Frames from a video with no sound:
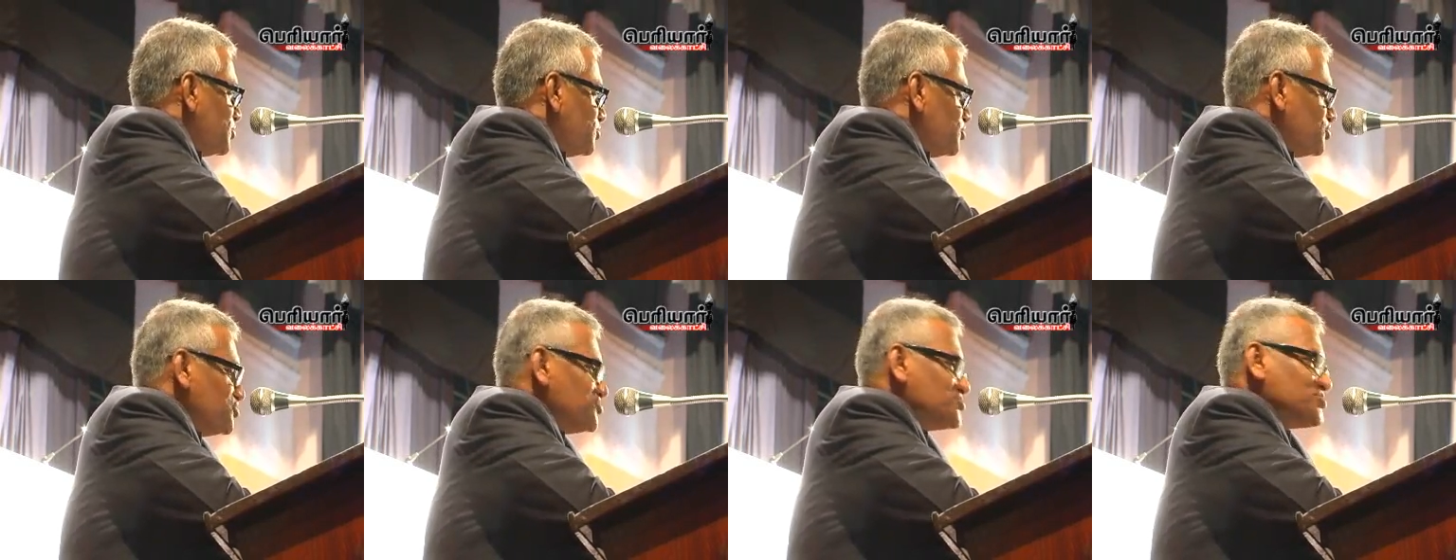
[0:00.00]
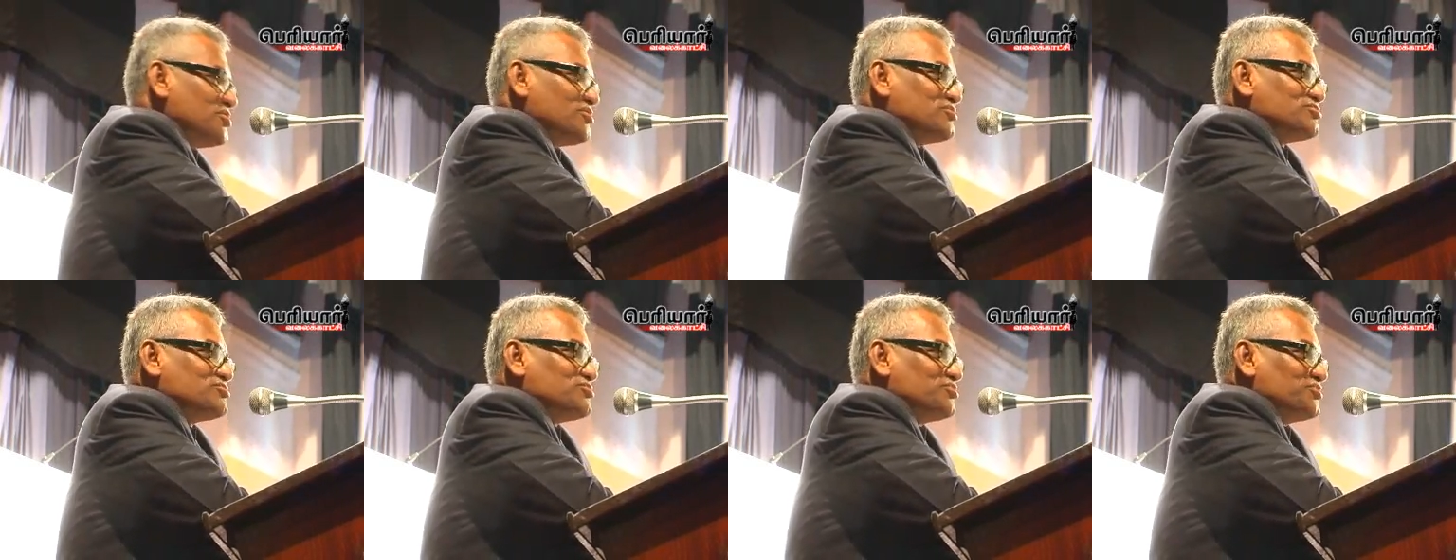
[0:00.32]
who is
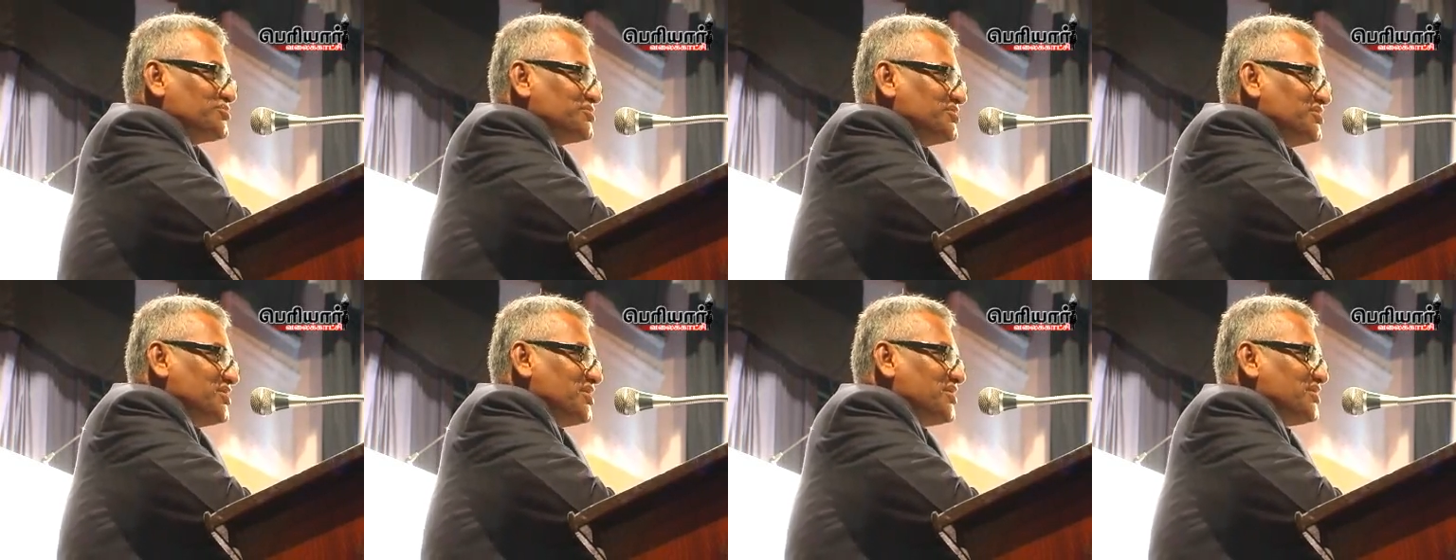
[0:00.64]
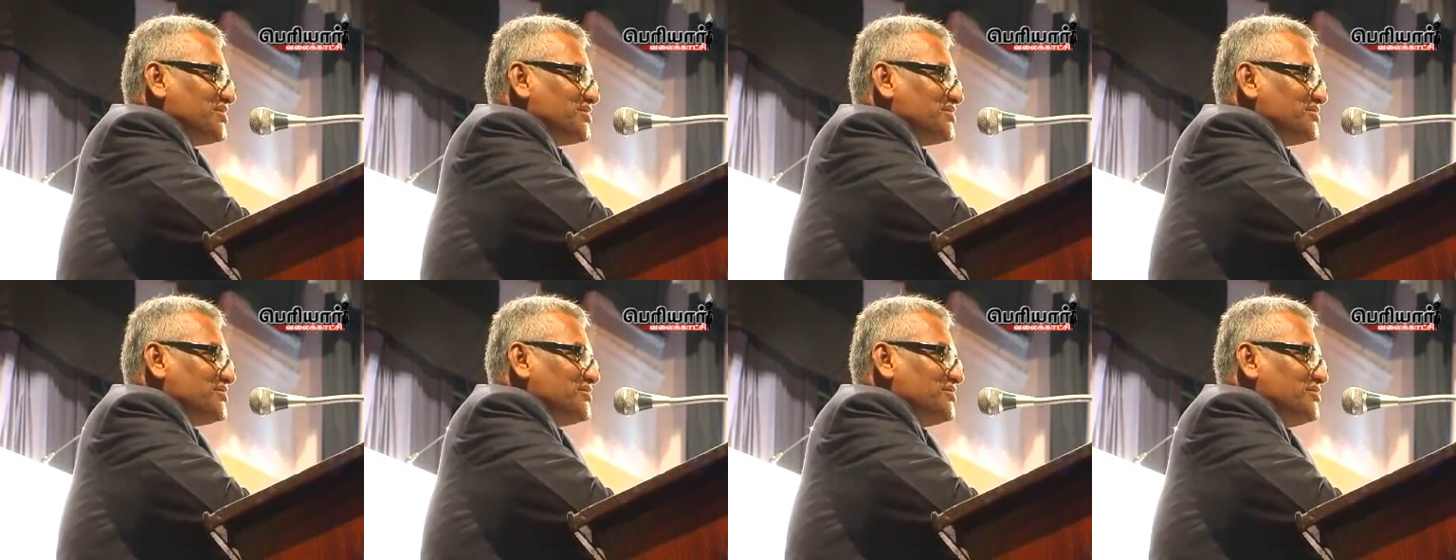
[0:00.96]
also
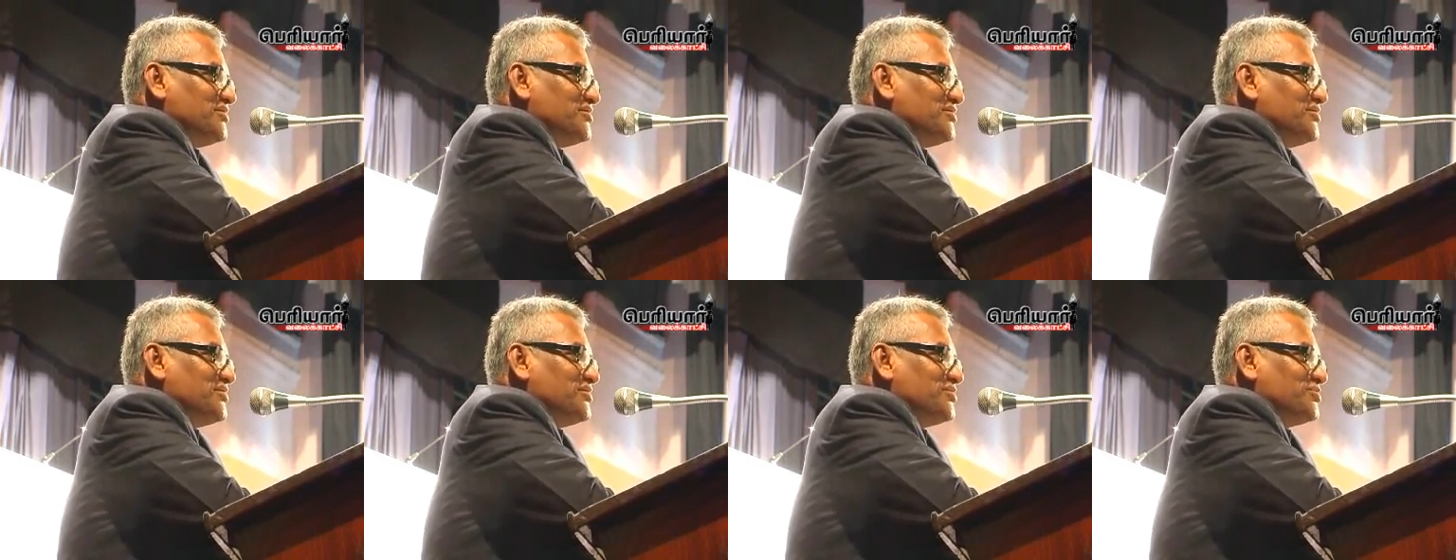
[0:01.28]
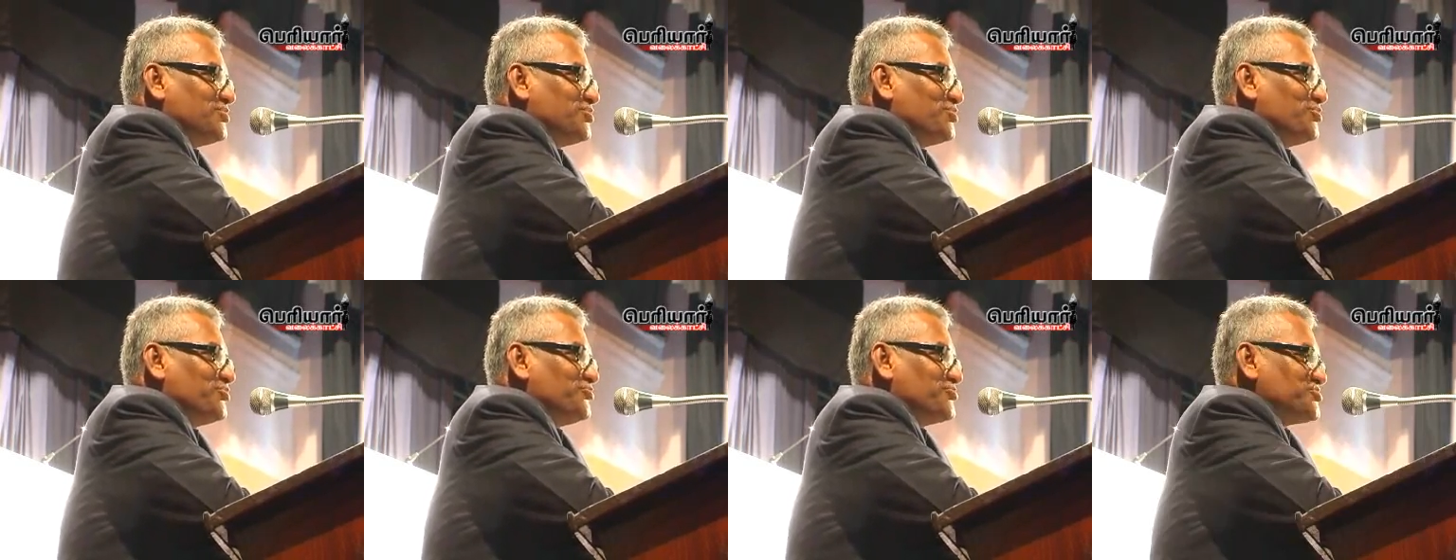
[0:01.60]
here
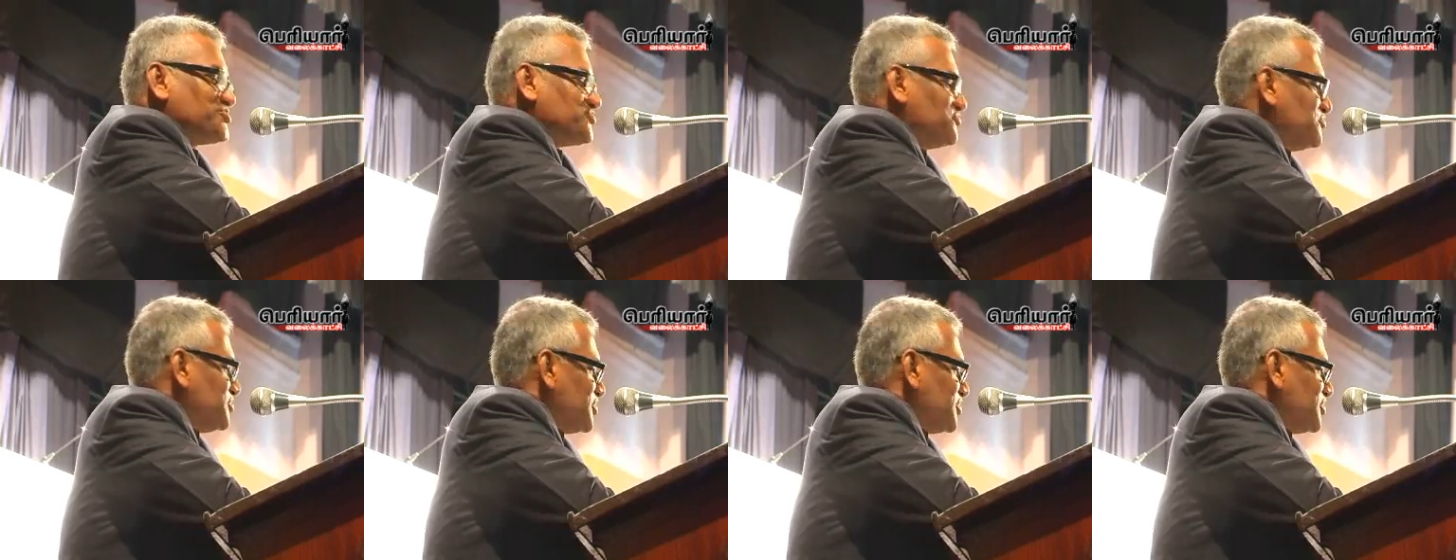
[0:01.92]
to wish